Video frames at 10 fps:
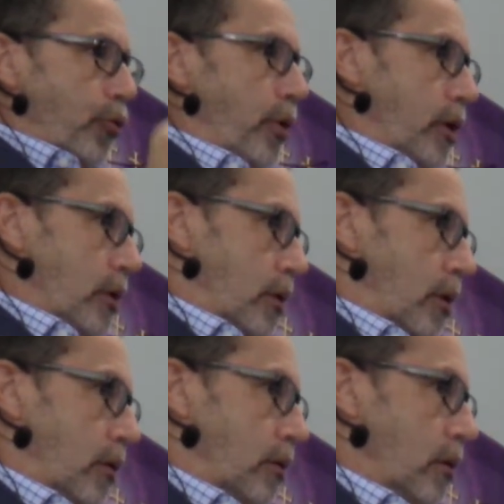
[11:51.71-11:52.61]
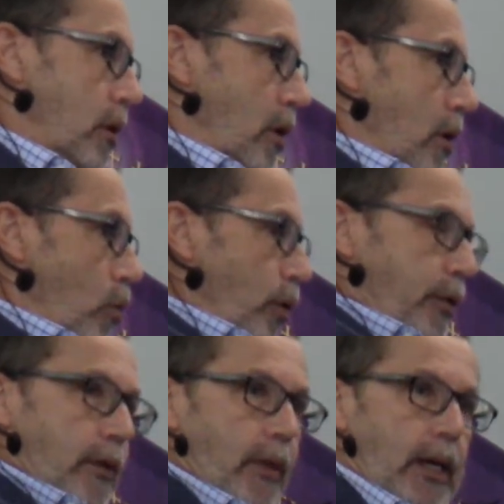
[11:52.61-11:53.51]
critical
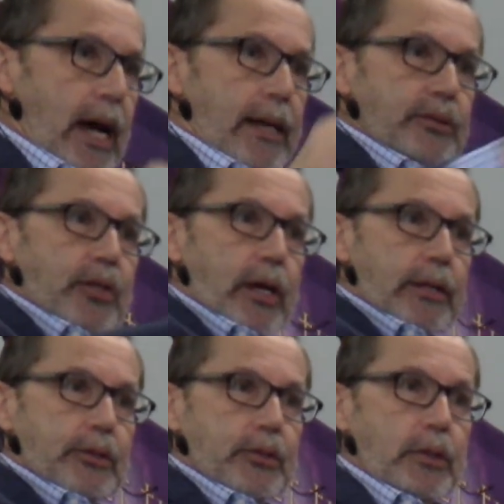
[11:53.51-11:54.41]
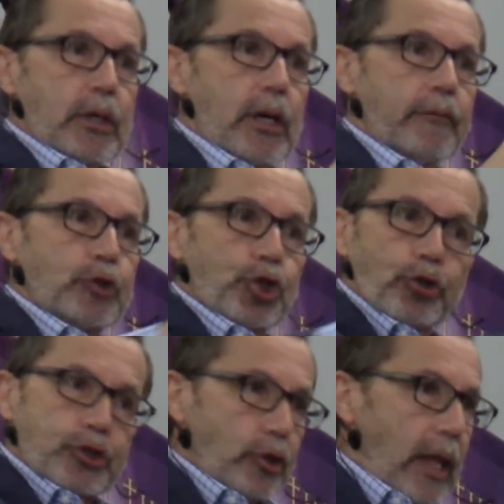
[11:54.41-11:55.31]
within the context of
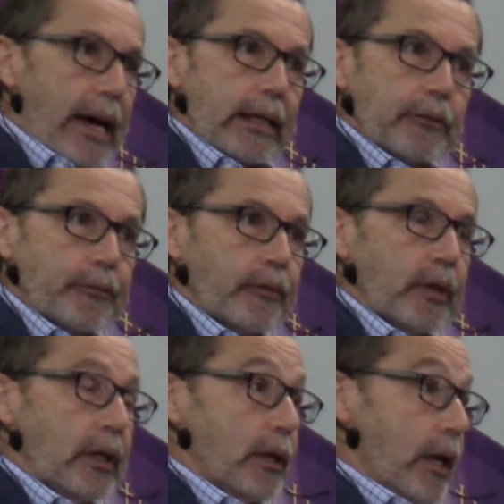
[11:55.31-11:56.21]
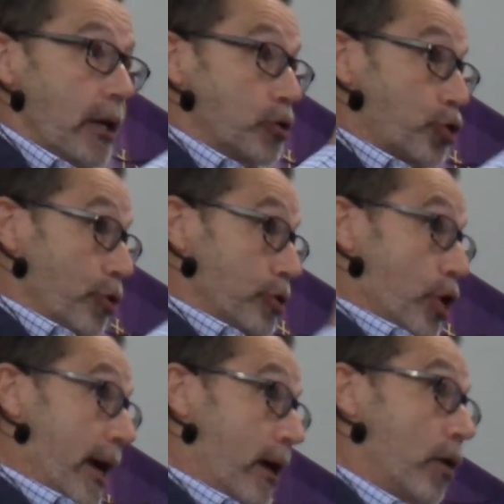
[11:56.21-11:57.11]
church life and church
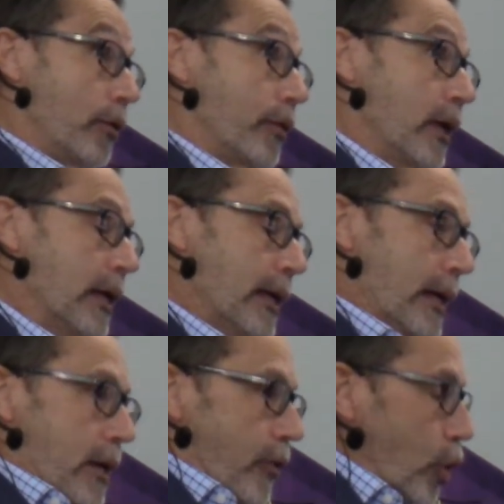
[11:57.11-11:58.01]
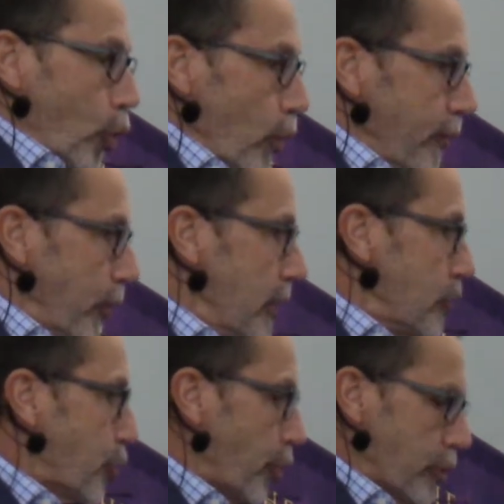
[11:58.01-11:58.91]
health. The
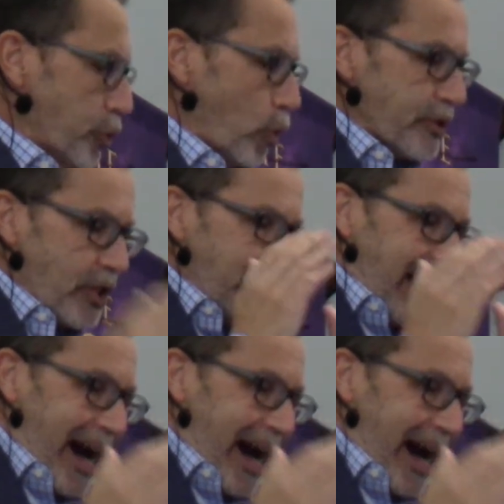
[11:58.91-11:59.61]
Corinthian church was an